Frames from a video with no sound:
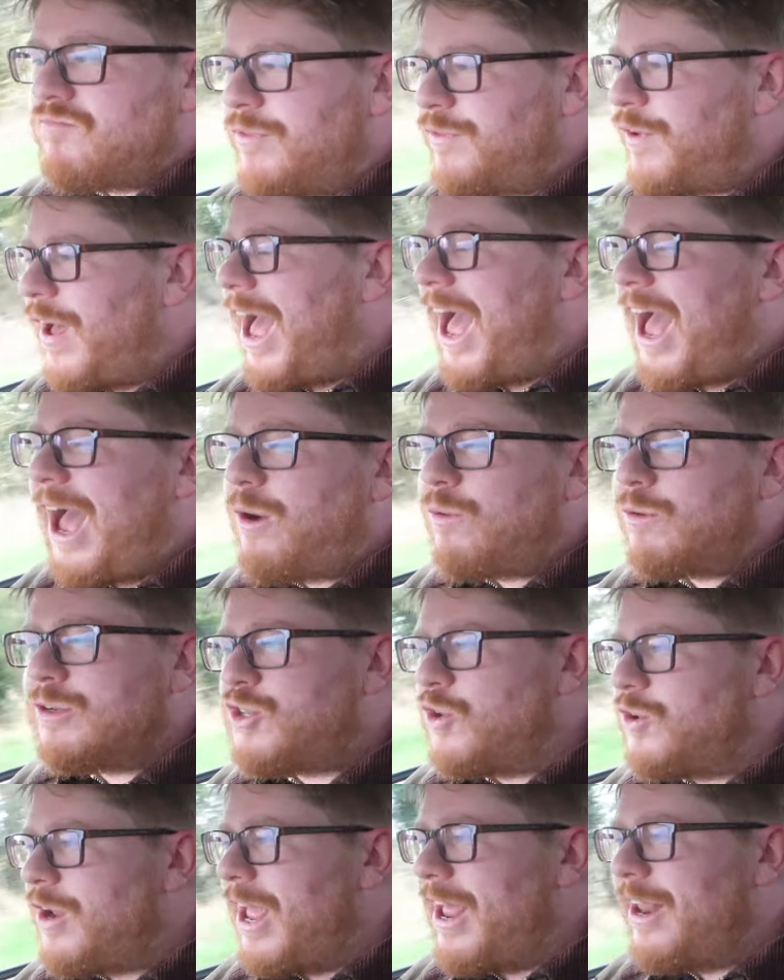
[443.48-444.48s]
for
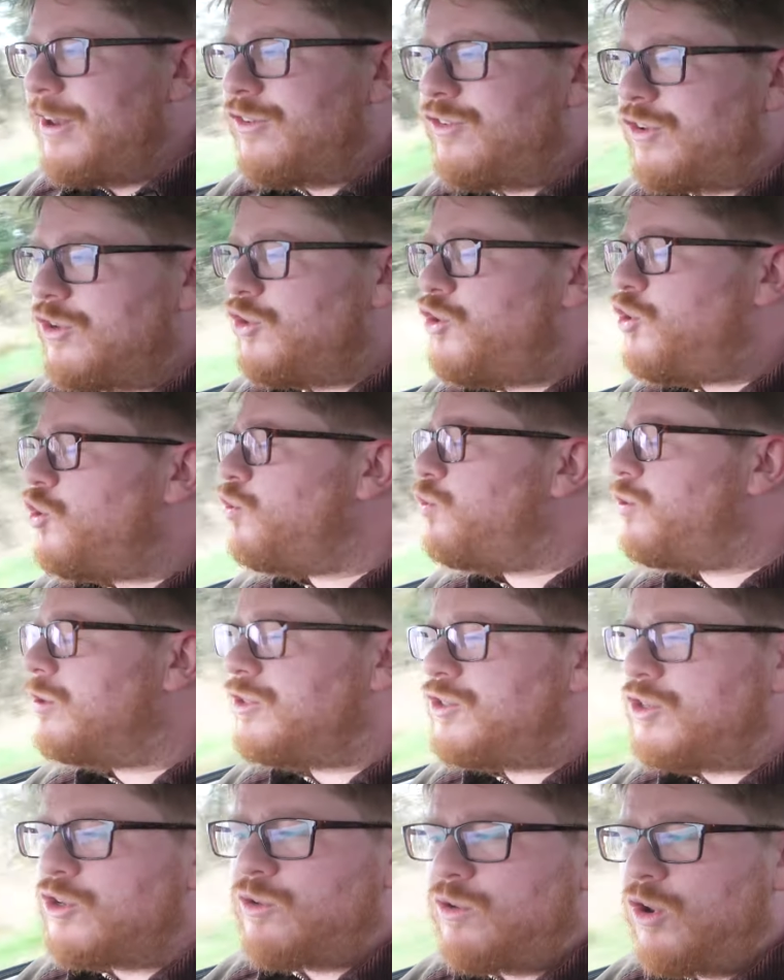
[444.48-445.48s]
hours on end. You
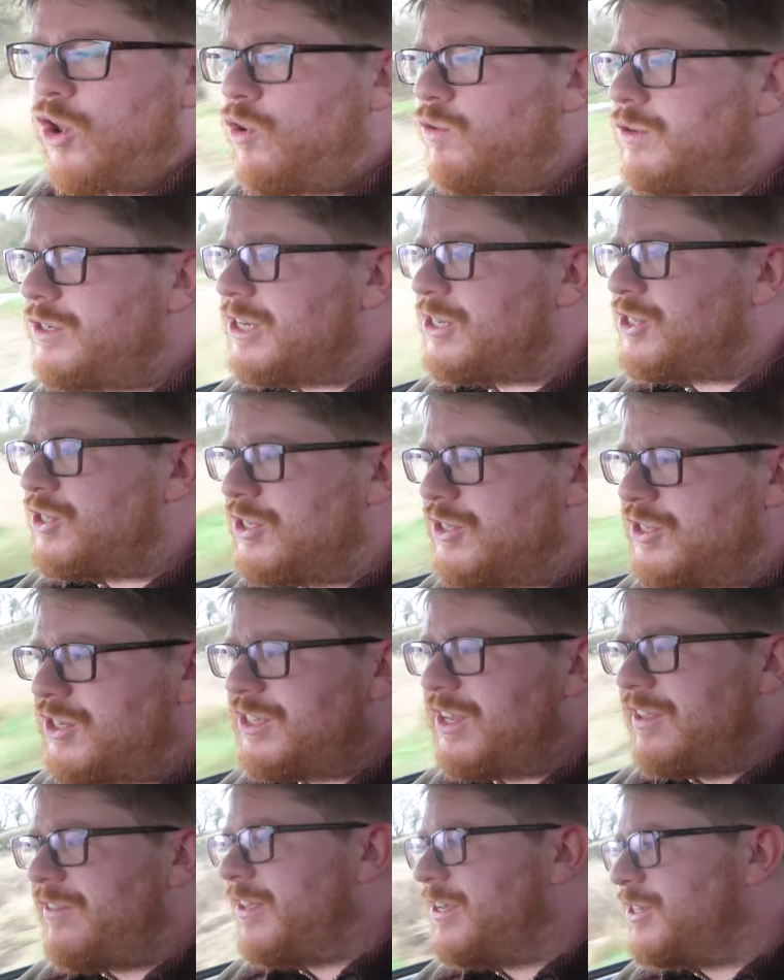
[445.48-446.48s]
could do long
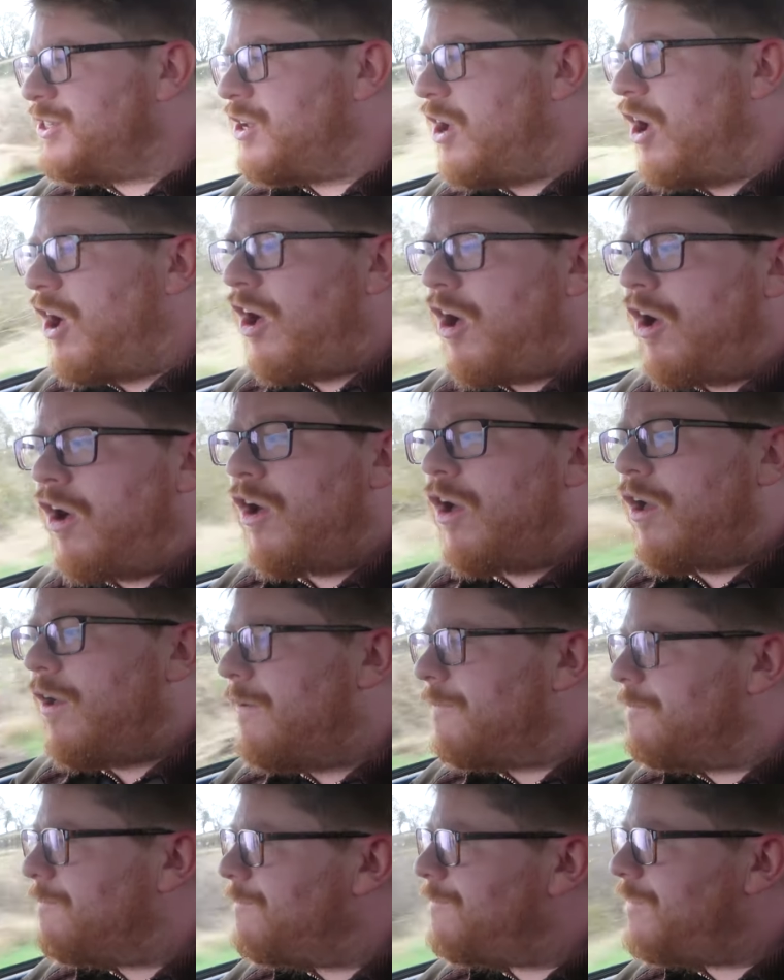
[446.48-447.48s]
distances in this car
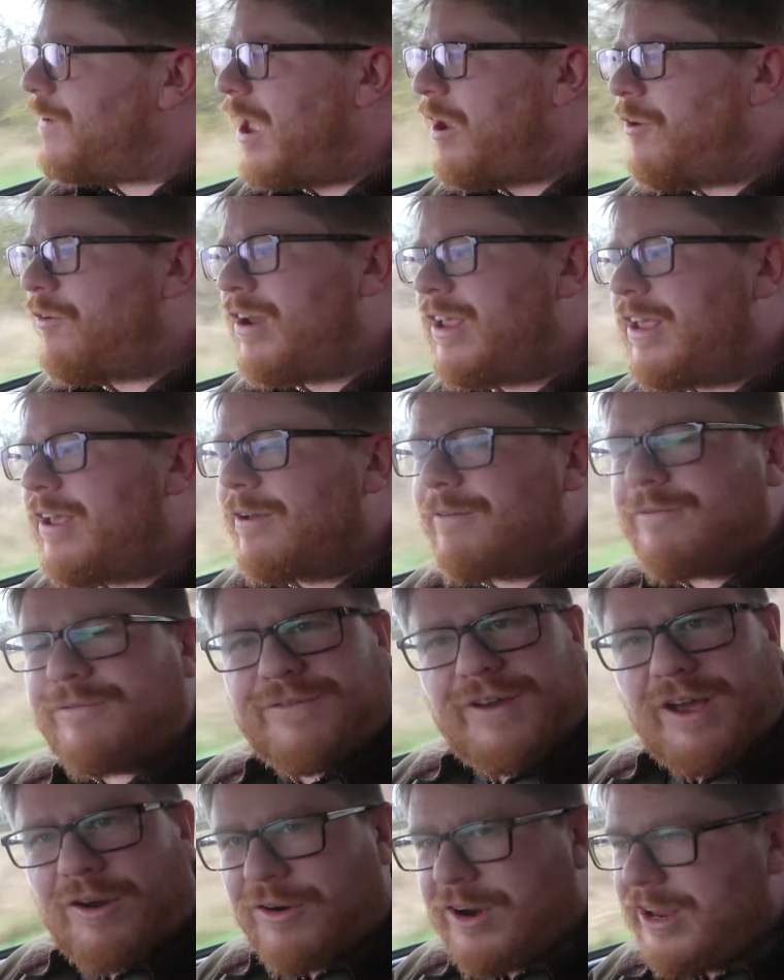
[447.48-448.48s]
very,
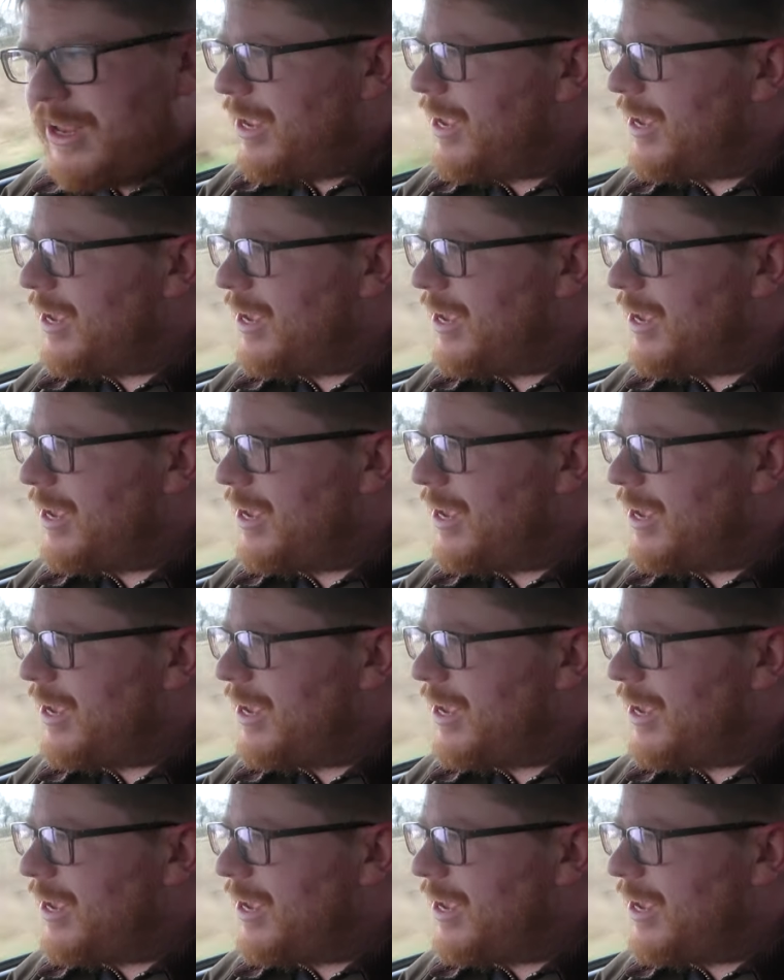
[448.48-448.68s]
very